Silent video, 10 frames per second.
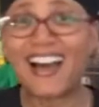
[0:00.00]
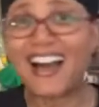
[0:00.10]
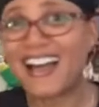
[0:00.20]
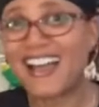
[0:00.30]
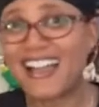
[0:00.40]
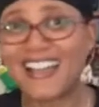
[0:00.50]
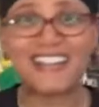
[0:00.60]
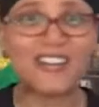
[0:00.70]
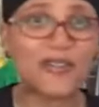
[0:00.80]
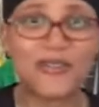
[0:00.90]
I
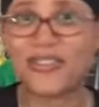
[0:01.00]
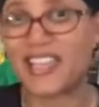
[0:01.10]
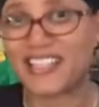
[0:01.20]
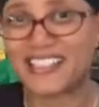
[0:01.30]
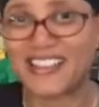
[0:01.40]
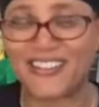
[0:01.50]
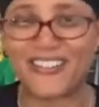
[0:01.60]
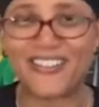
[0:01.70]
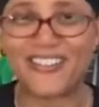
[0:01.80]
don't think so.